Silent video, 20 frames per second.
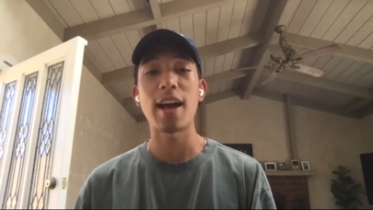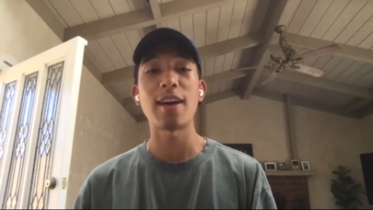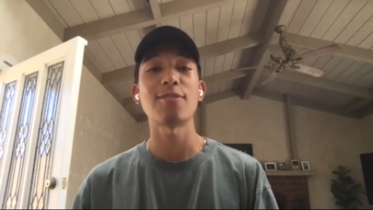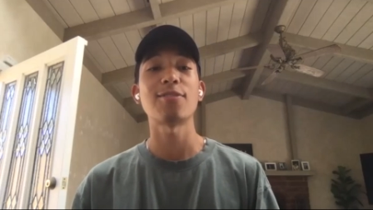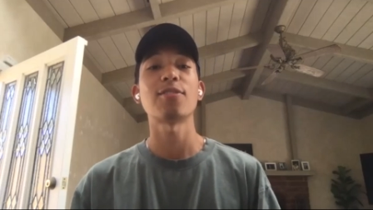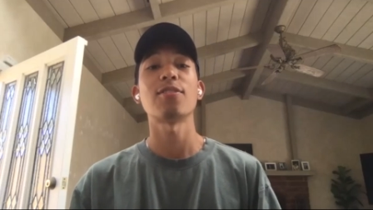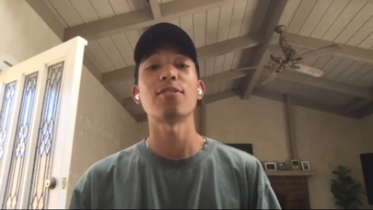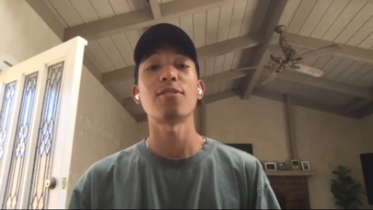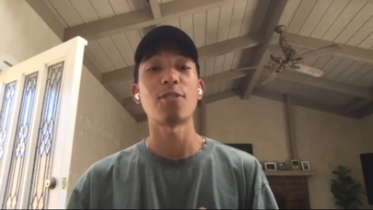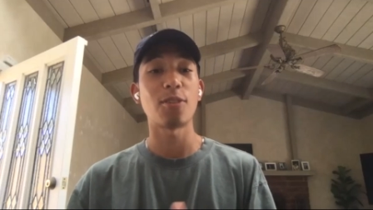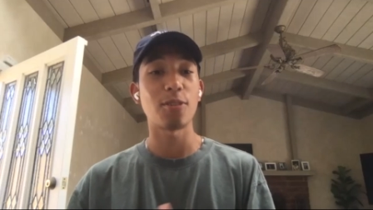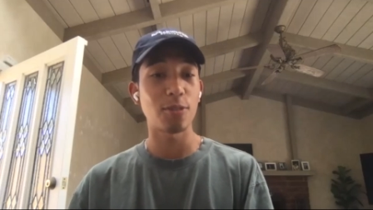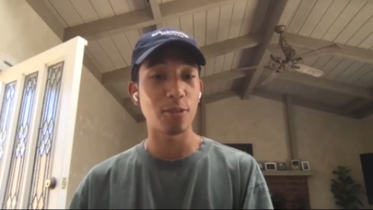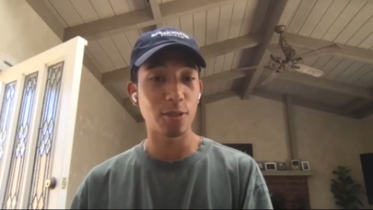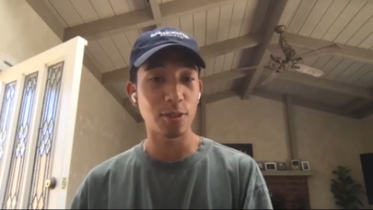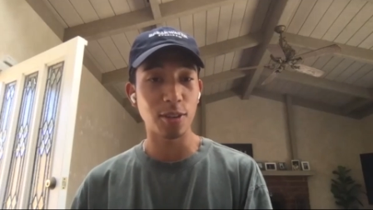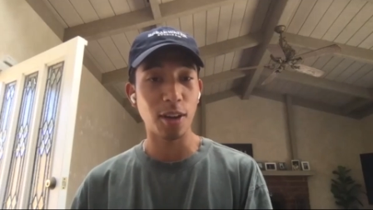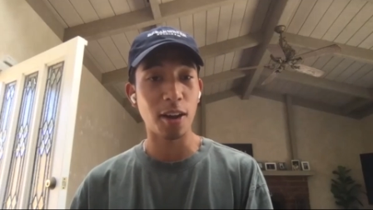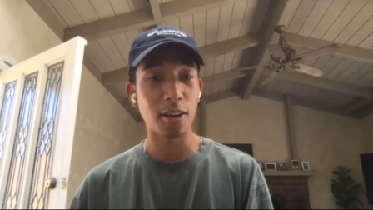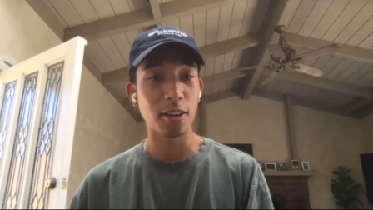house to start
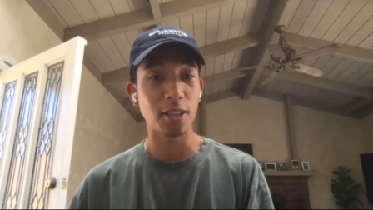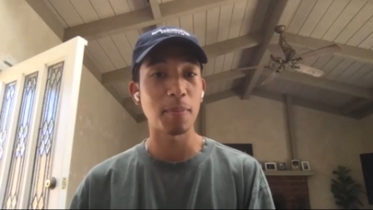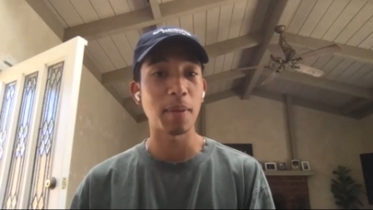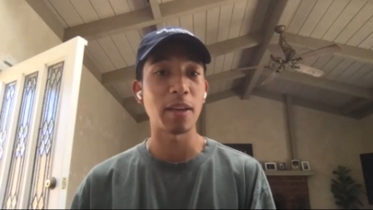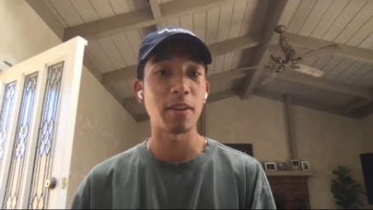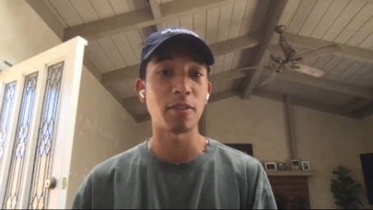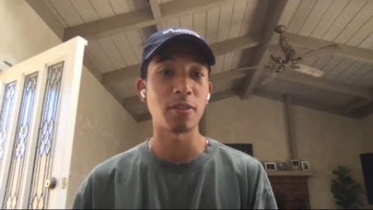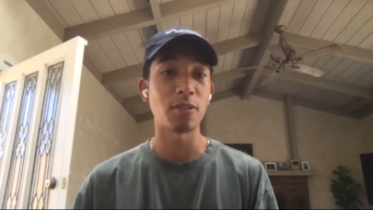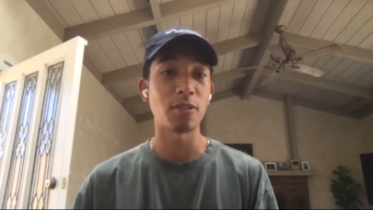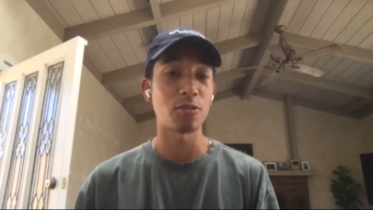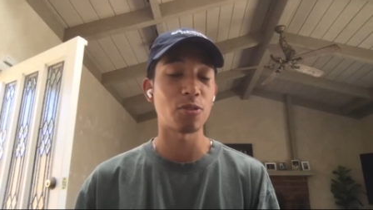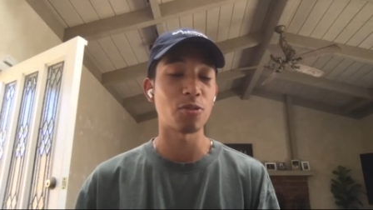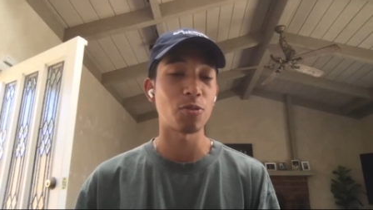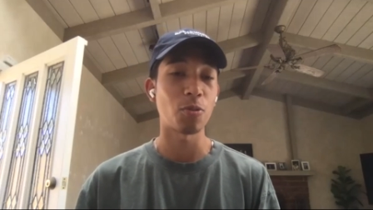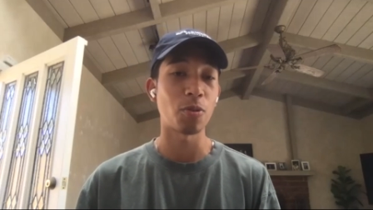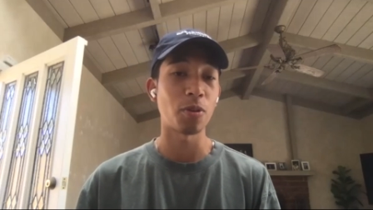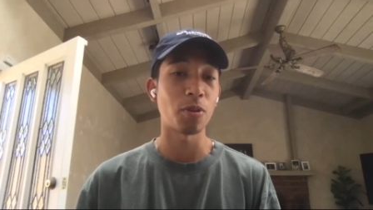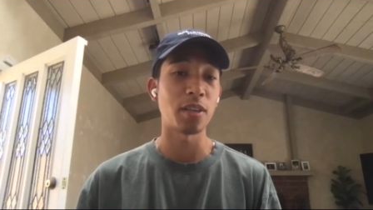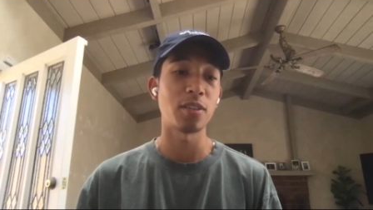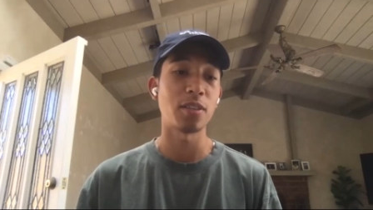documenting their
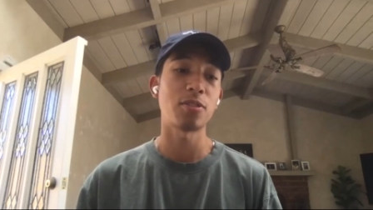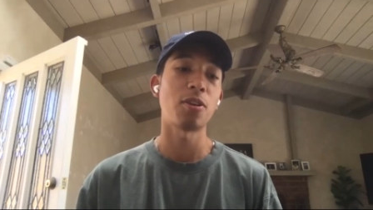story.